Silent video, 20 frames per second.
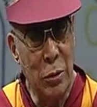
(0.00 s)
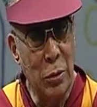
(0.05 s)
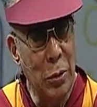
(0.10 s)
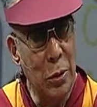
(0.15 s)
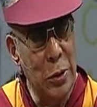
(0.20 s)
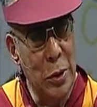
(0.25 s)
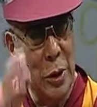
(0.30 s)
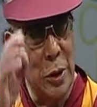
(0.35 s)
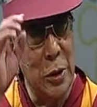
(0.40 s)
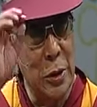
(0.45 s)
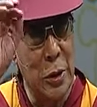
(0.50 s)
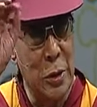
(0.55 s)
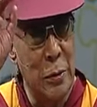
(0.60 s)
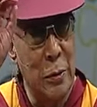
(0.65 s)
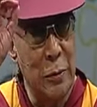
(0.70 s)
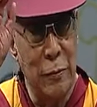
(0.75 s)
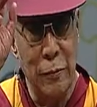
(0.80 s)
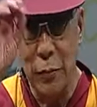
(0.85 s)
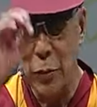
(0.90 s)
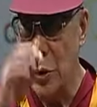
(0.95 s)
not just
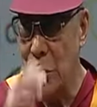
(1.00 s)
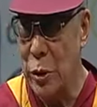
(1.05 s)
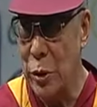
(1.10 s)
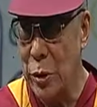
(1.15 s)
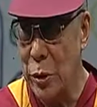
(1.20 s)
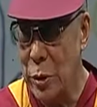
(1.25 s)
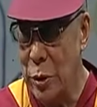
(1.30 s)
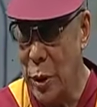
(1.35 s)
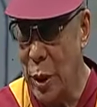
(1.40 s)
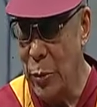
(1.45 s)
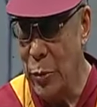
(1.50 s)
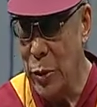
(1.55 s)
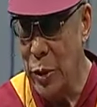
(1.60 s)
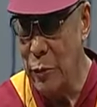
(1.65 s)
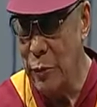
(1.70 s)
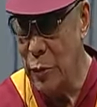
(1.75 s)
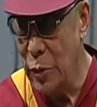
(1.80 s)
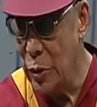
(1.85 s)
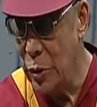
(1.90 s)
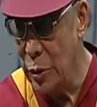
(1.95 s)
vision,
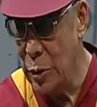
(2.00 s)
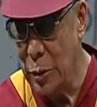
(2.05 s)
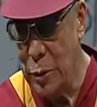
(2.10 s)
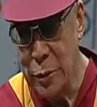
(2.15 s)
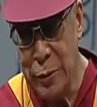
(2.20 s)
empty vision.